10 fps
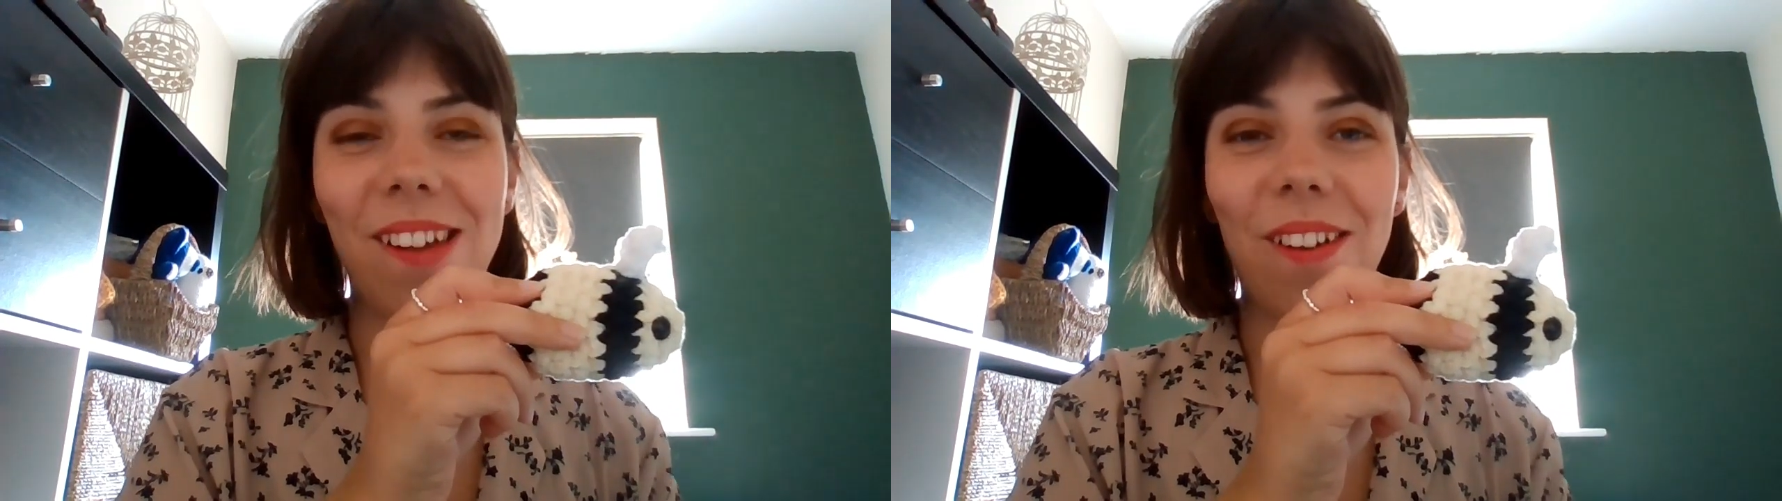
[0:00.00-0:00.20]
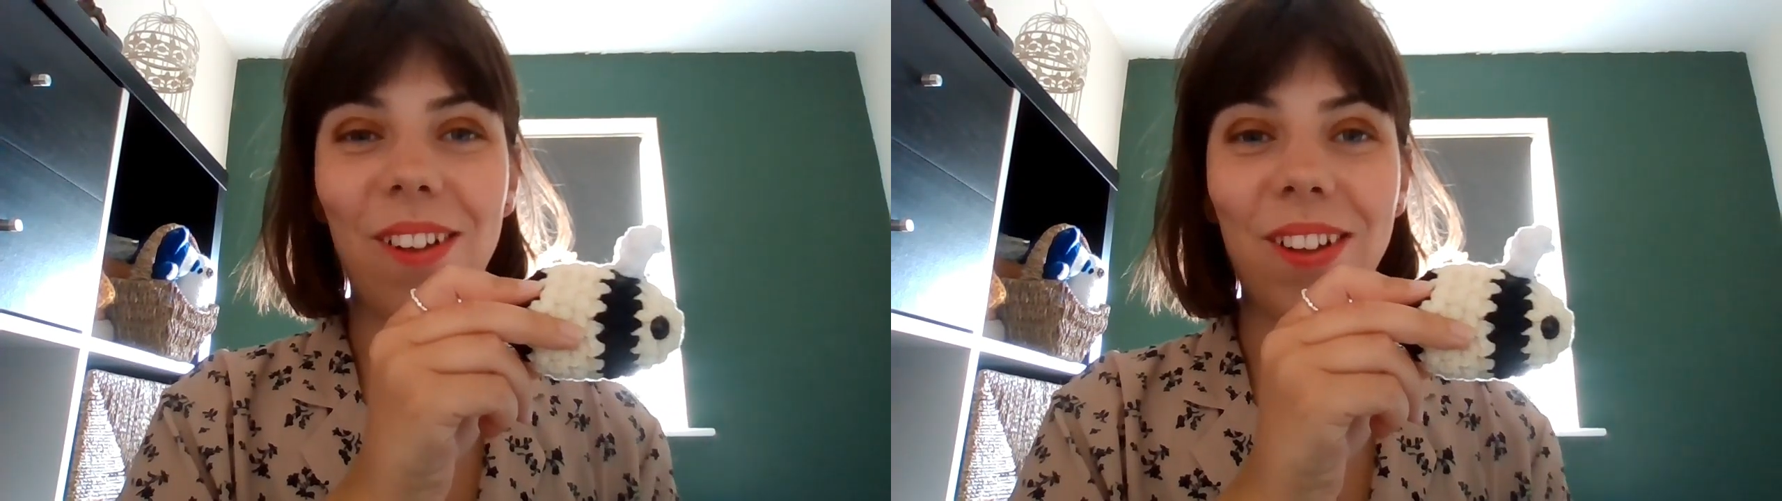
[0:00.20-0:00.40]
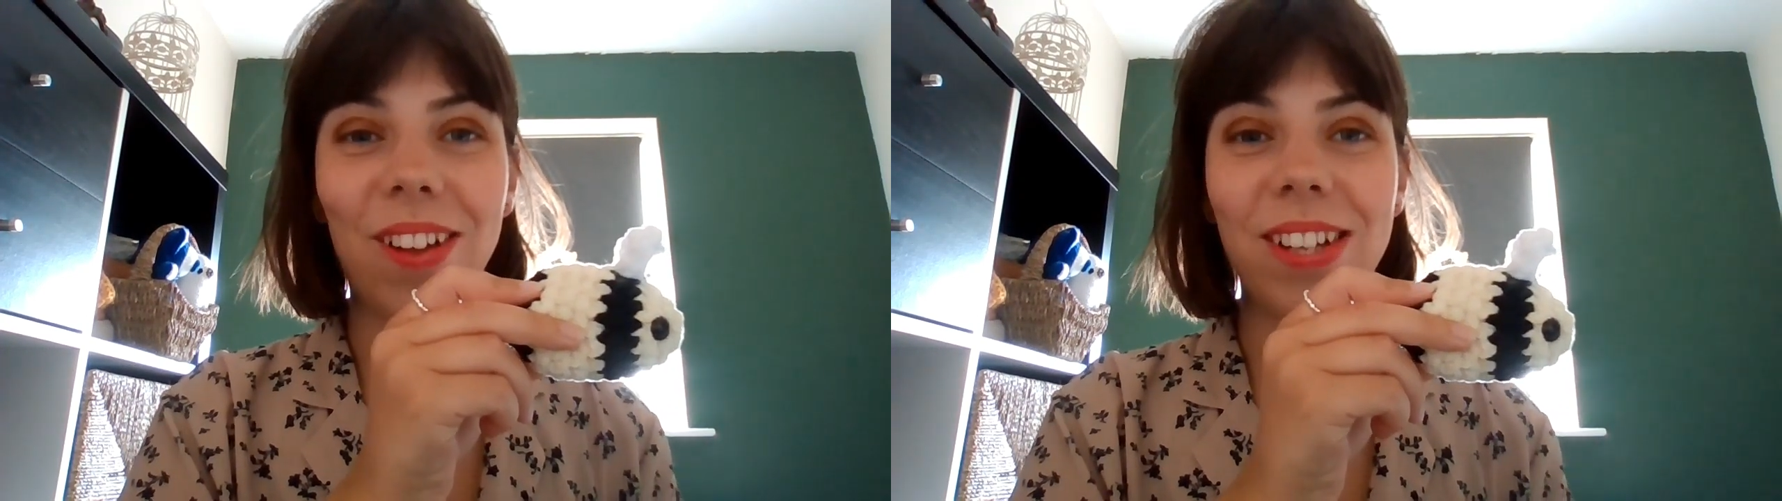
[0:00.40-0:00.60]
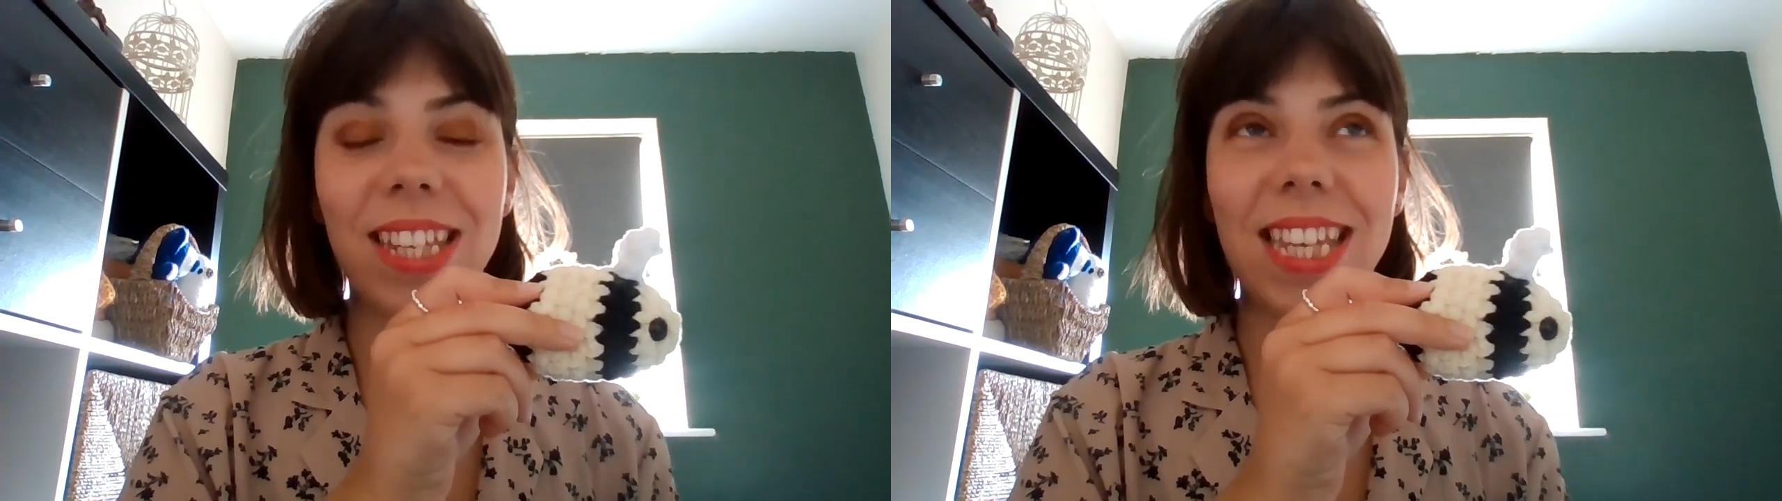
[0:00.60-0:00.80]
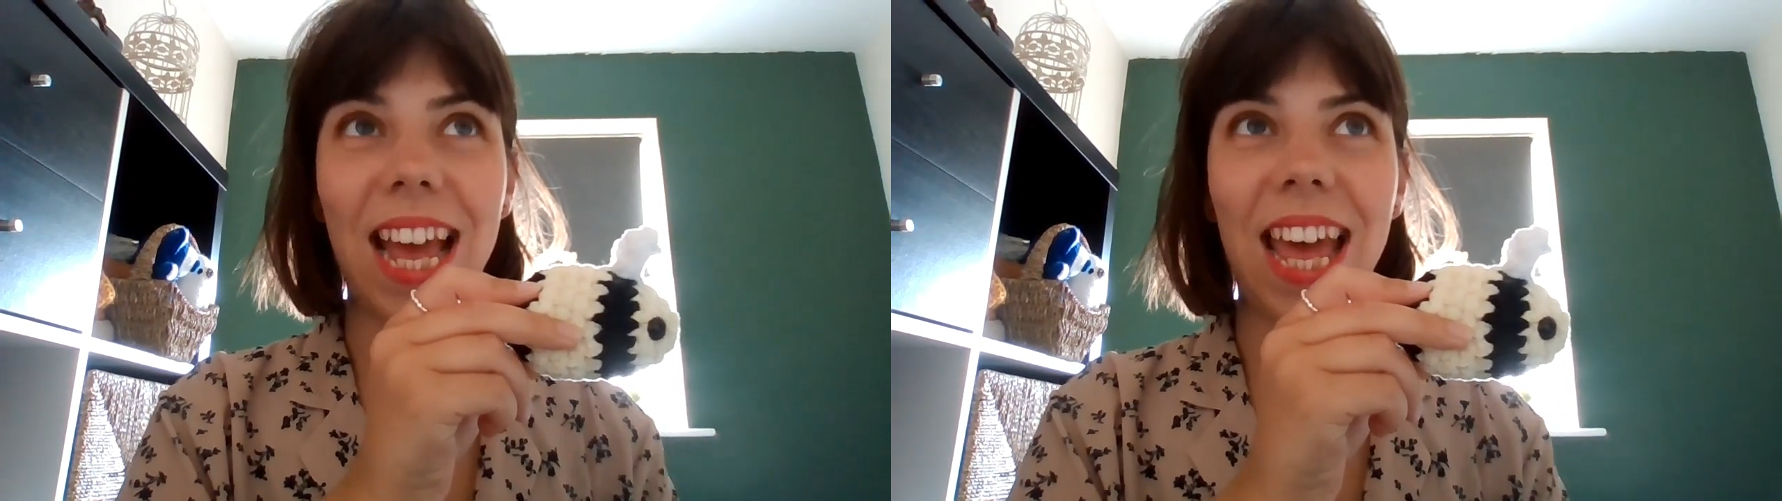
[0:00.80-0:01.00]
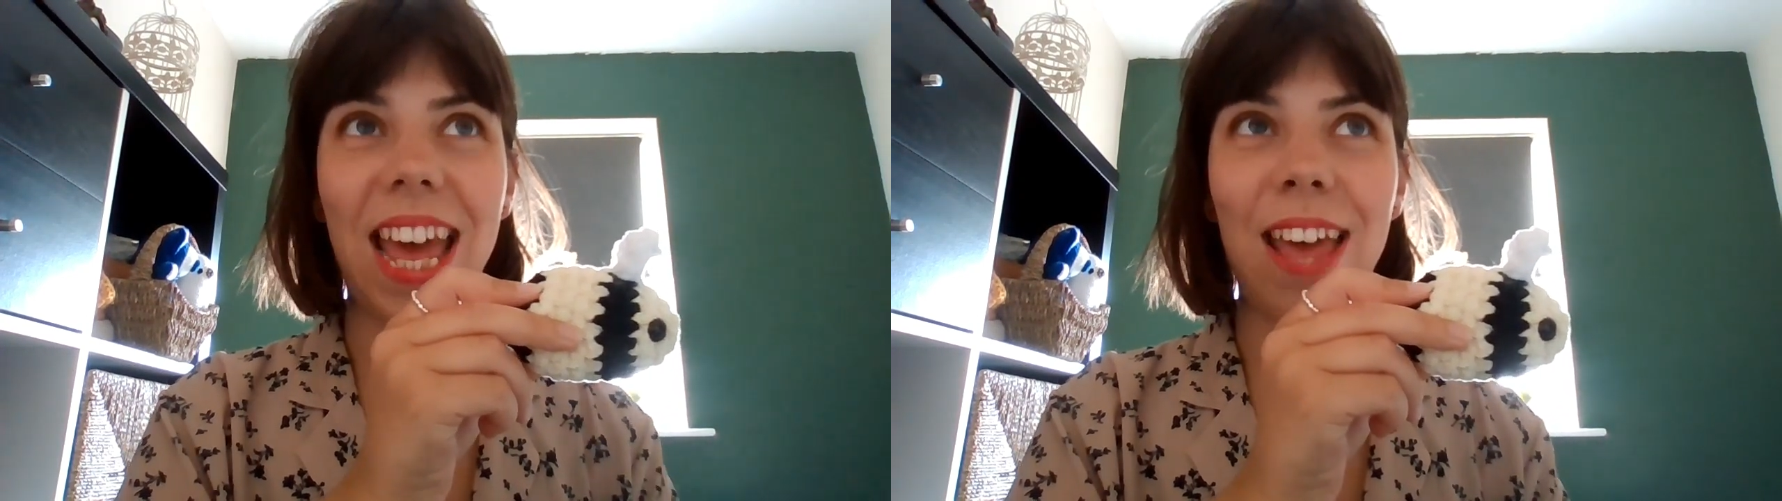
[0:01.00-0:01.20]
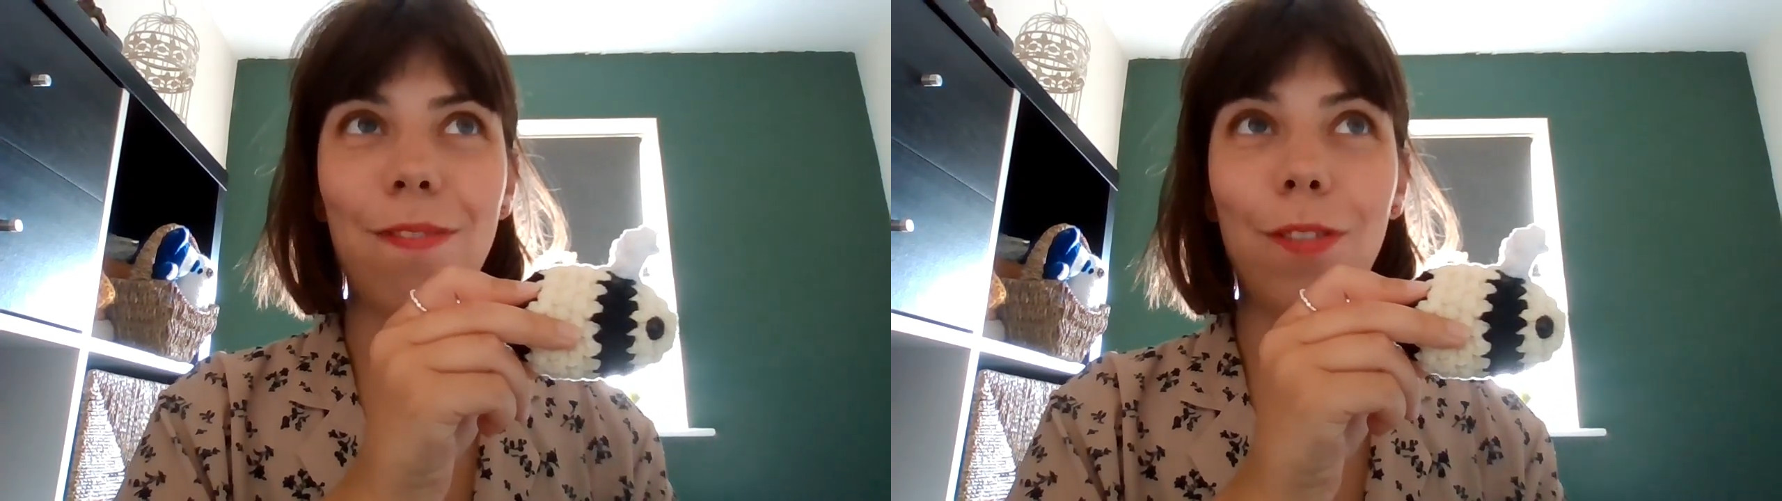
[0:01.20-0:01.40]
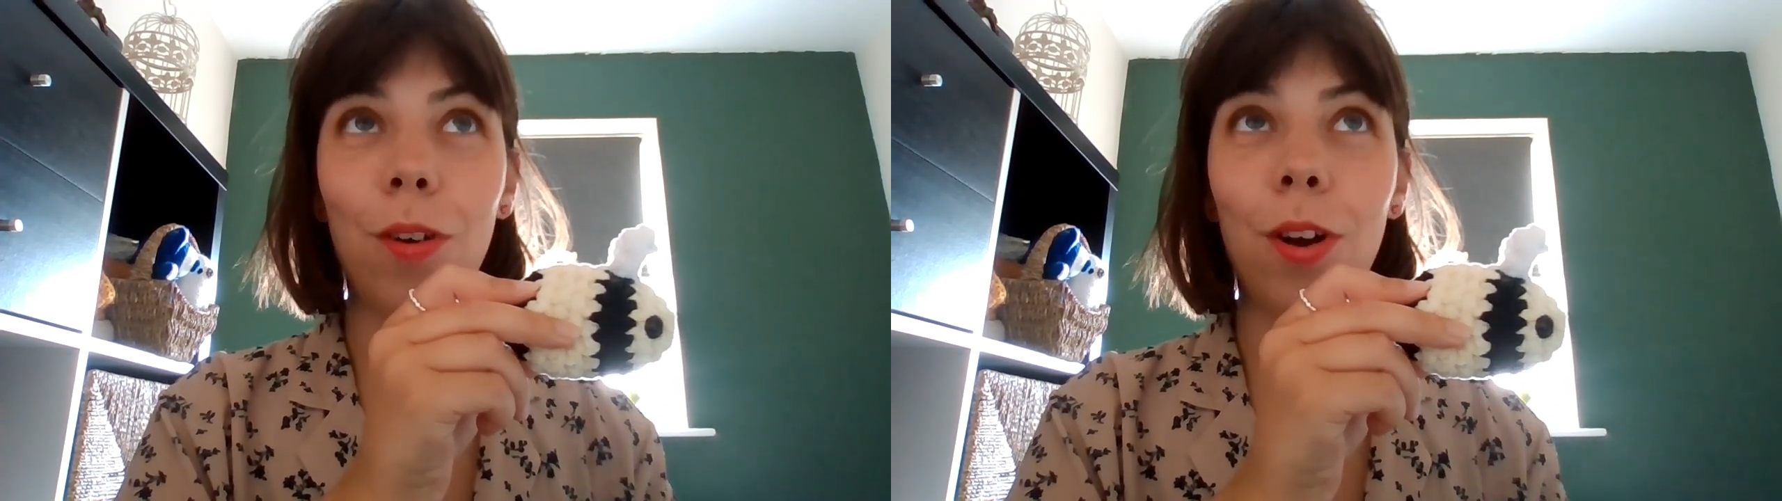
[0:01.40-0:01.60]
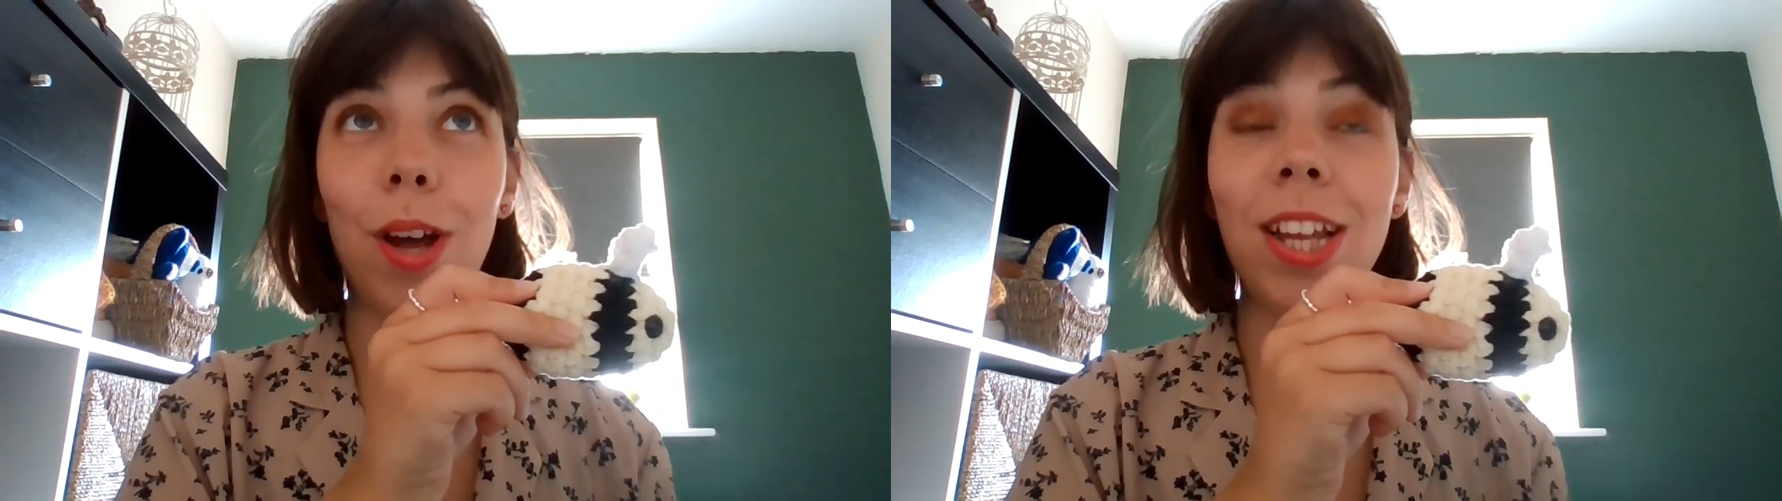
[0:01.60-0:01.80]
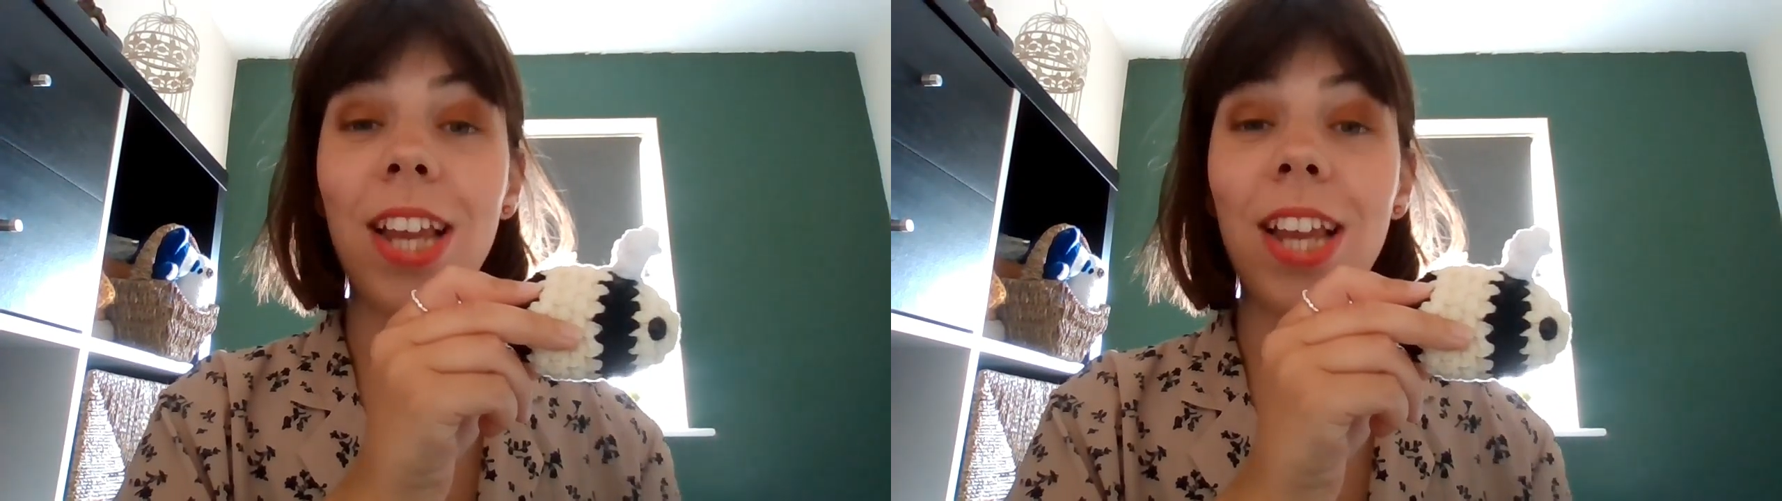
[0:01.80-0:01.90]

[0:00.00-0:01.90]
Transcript: horse for,